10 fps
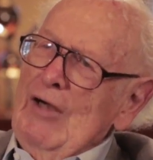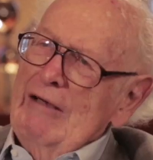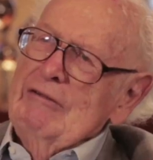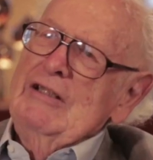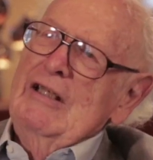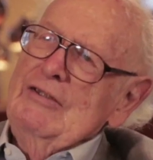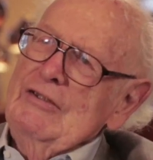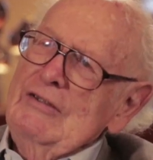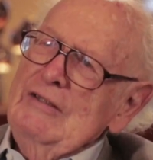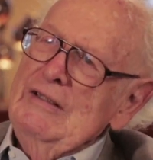
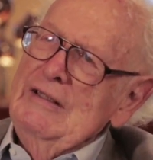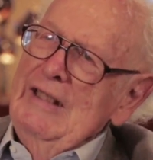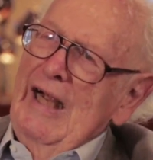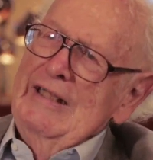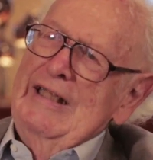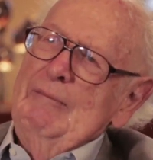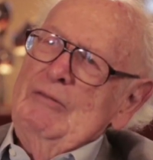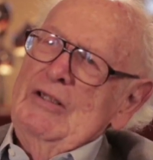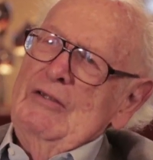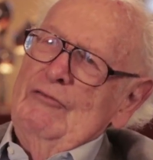agriculture and
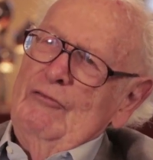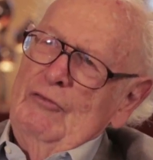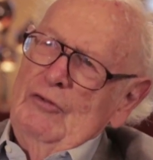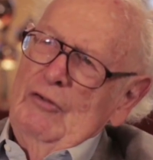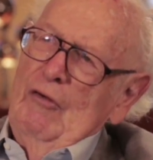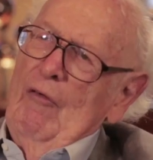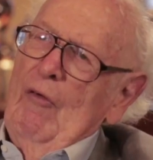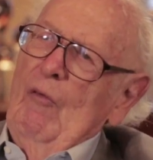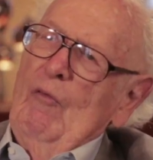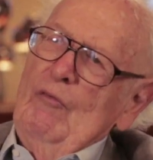keeping it
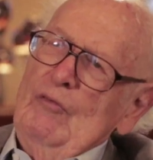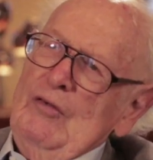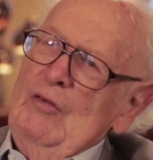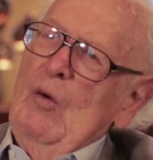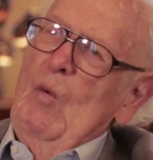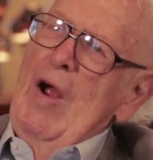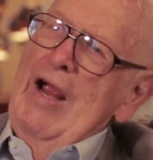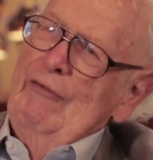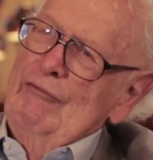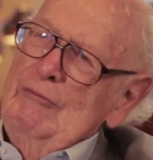
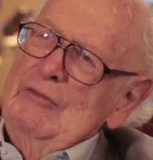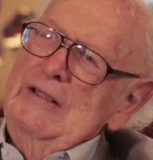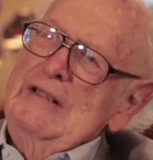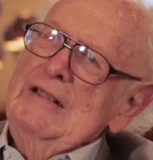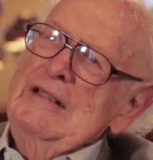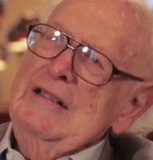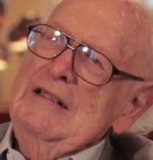away from the